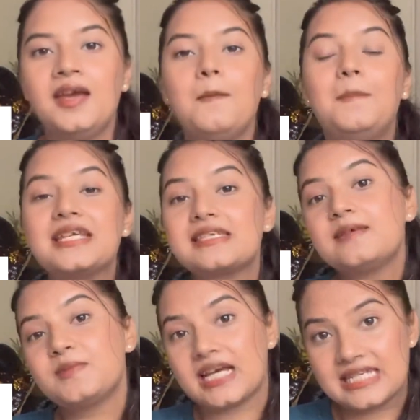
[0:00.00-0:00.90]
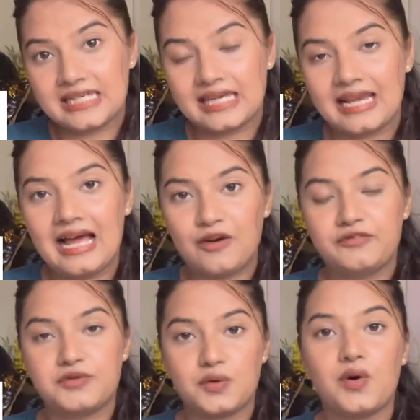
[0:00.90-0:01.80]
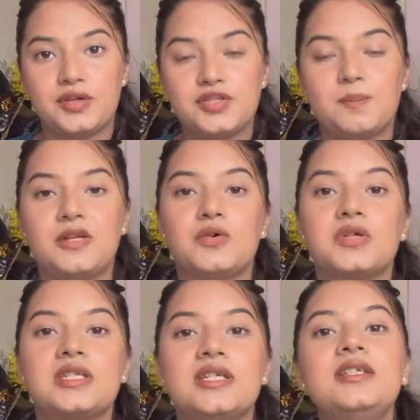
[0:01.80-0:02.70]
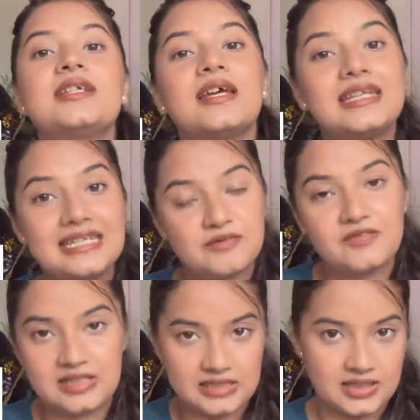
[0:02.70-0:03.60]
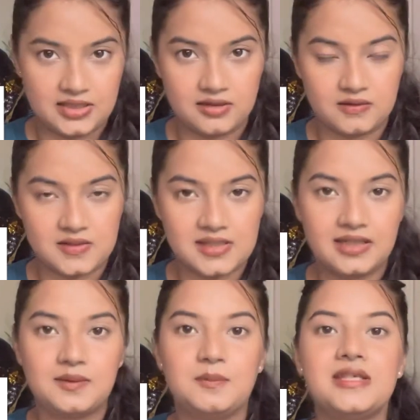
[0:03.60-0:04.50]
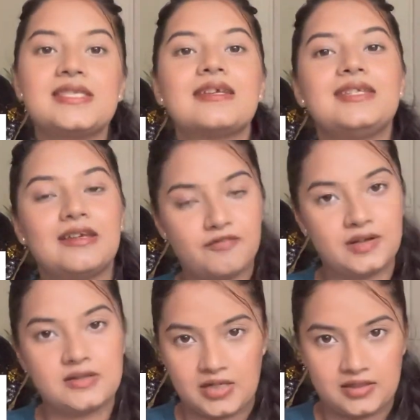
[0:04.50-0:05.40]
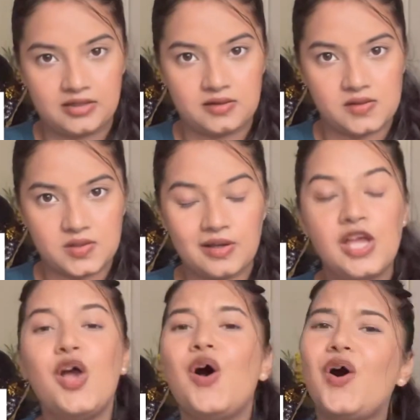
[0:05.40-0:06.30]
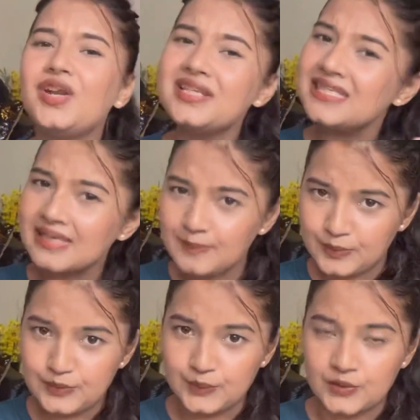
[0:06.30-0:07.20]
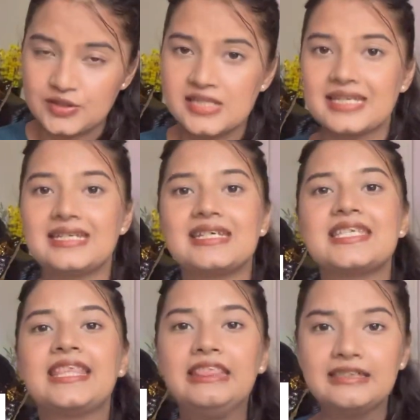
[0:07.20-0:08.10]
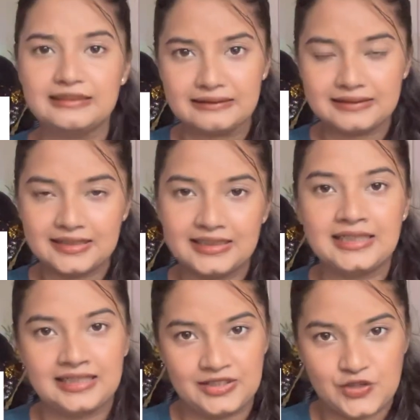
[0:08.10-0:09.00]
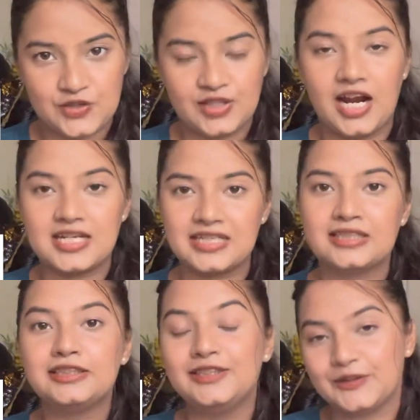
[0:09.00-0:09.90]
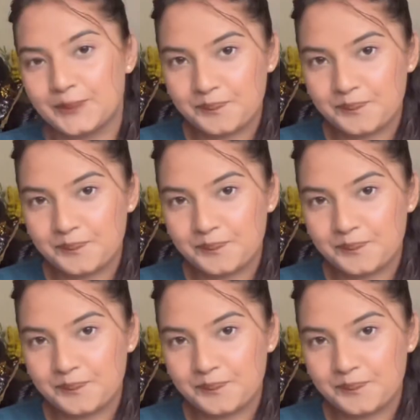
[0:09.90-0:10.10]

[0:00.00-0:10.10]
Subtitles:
Bestimmt Artikel auf Deutsch bedeutet definite articles. It means definite articles. Or in simple words, it is the in English. Article the.